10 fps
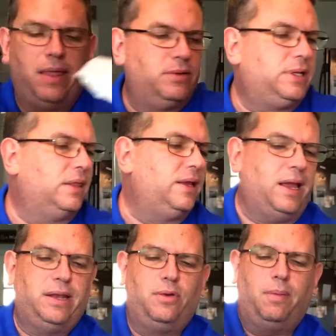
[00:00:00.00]
And there's nothing
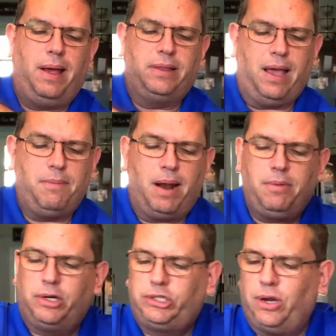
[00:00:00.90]
I can do about that. But
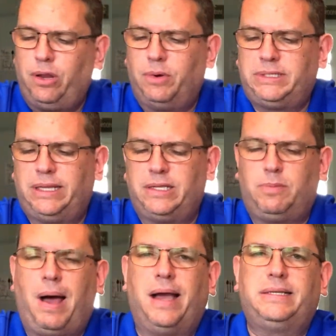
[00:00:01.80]
I'm gonna show you what's in this
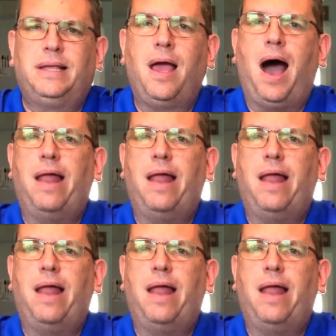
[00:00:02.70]
box.